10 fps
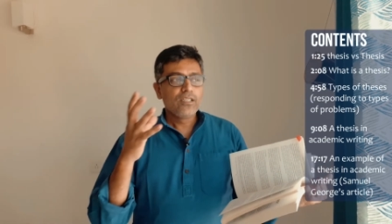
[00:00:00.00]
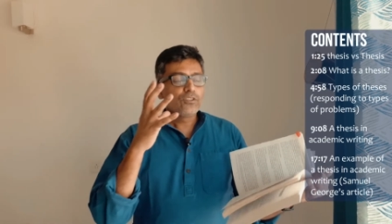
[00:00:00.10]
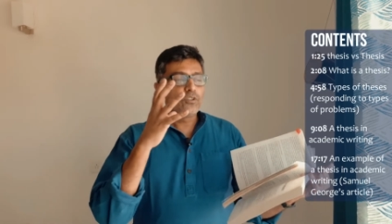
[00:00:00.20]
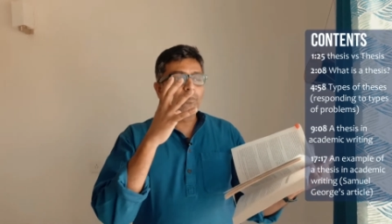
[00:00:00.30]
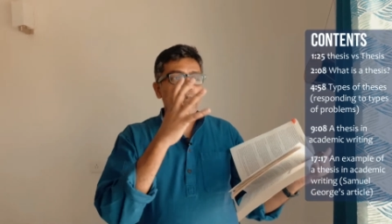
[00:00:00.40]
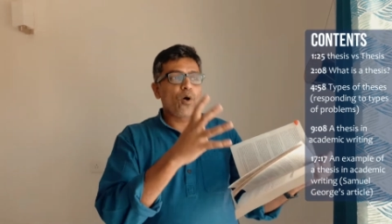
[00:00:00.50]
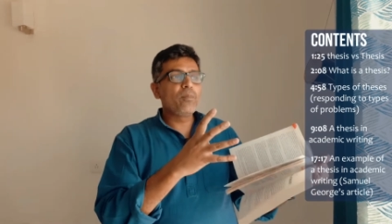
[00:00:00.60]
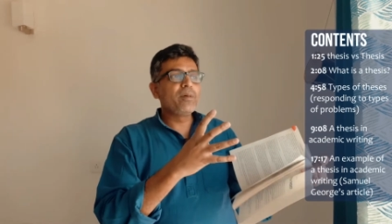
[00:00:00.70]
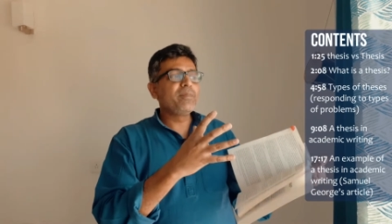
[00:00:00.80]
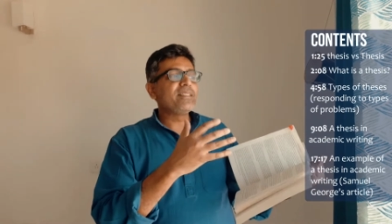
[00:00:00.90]
So the
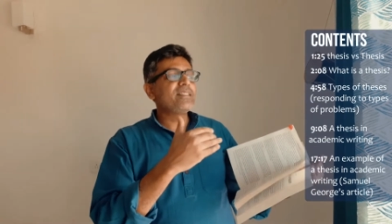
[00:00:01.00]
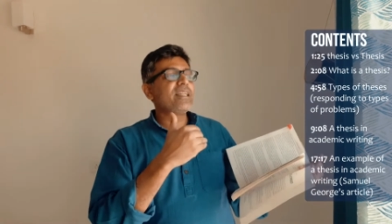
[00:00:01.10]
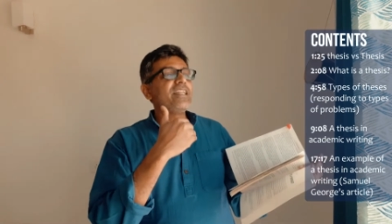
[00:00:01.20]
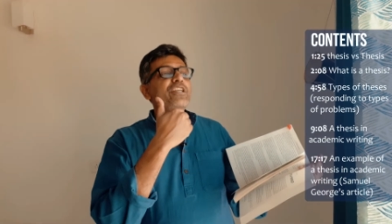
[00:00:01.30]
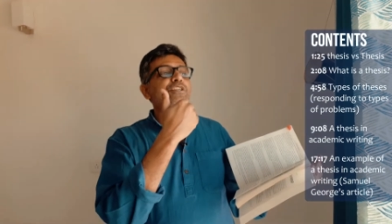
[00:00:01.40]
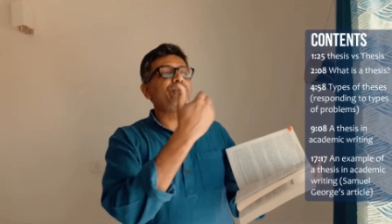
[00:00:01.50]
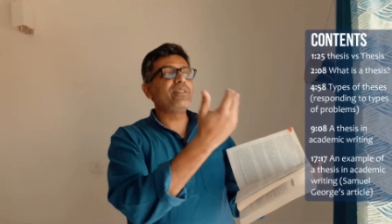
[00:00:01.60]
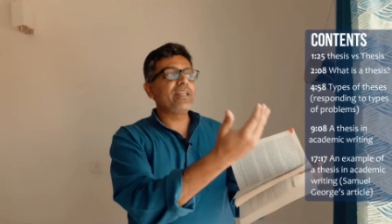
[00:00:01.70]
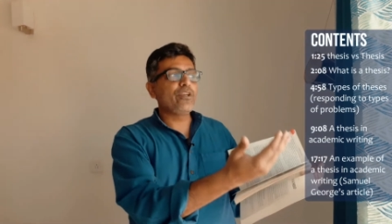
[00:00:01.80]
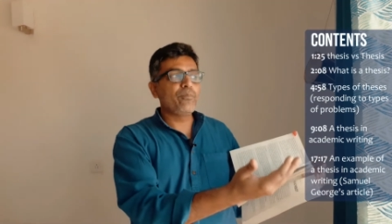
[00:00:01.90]
problem is an issue
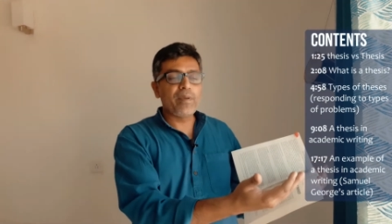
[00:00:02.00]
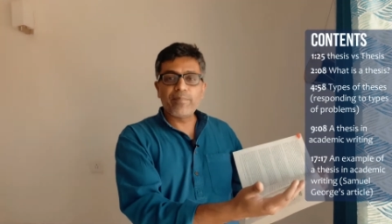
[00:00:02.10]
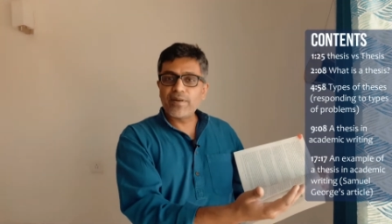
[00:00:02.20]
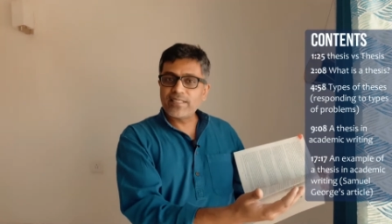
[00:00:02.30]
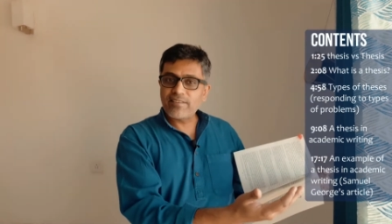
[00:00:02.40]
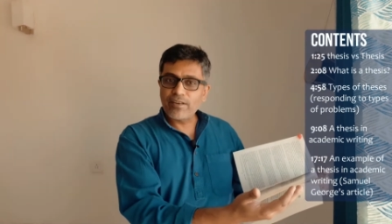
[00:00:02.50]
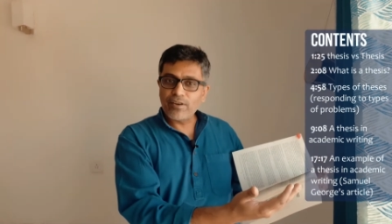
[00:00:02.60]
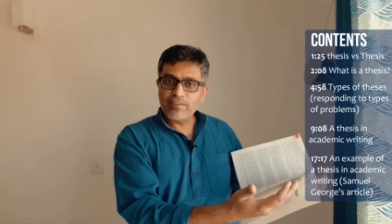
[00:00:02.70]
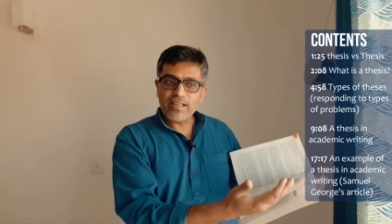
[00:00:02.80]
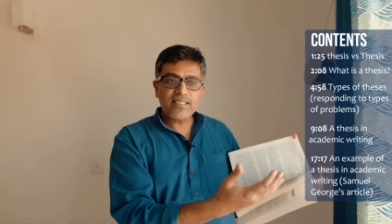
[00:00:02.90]
that your paper is trying to
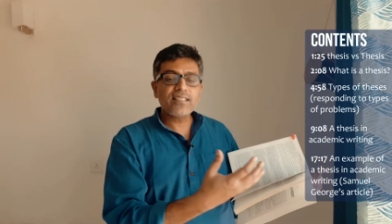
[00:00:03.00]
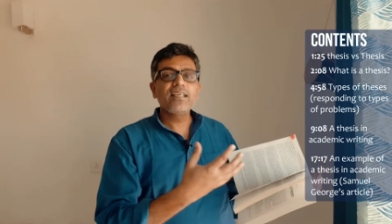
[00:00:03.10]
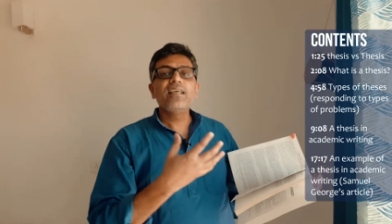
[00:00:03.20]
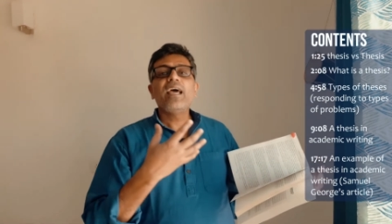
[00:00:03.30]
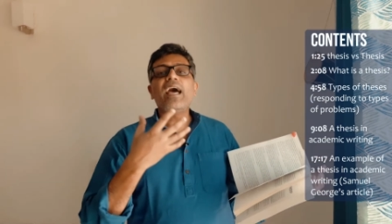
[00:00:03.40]
address